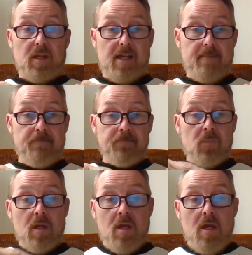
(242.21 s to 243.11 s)
Okay?
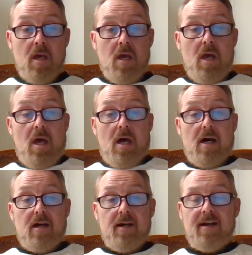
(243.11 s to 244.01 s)

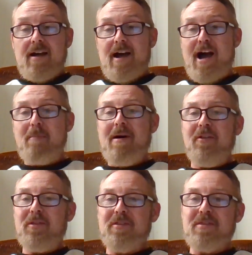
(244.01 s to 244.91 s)
Uh, how
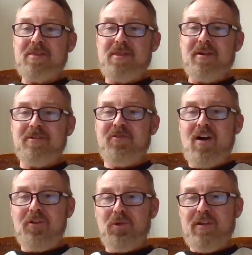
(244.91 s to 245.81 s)
about the
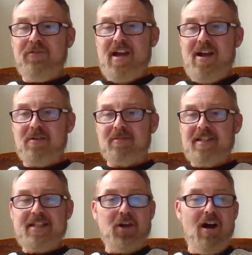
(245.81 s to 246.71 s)
fossil found,
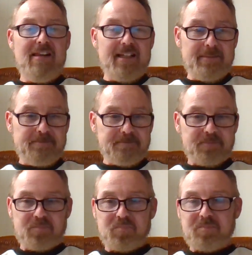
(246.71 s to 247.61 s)
Tiktaalik?
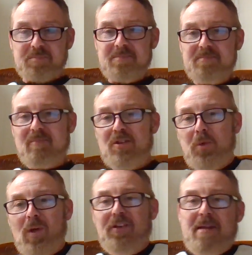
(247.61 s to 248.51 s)
So
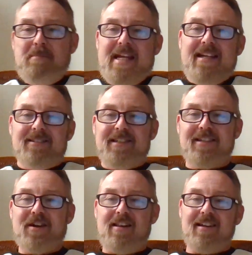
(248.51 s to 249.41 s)
what does that mean,
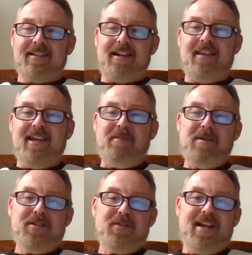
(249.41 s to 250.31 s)
Tiktaalik? I think you
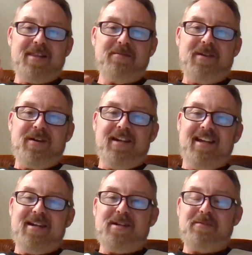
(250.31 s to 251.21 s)
mentioned that at the very
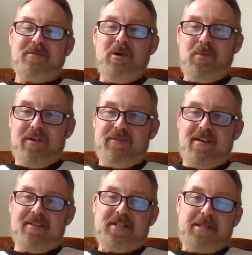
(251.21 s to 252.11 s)
end of the film when you found
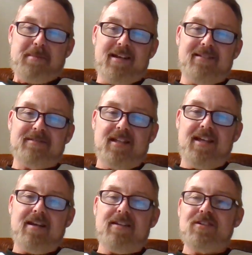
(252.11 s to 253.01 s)
us. Think about it.
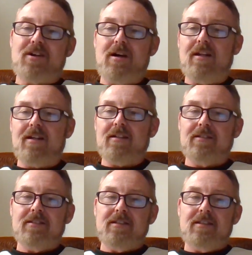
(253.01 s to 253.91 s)
Tiktaalik.
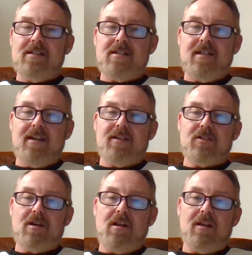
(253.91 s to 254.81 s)

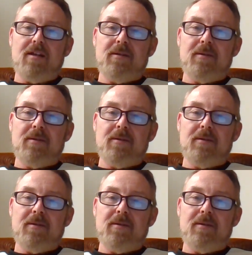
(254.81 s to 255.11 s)
Tiktaalik.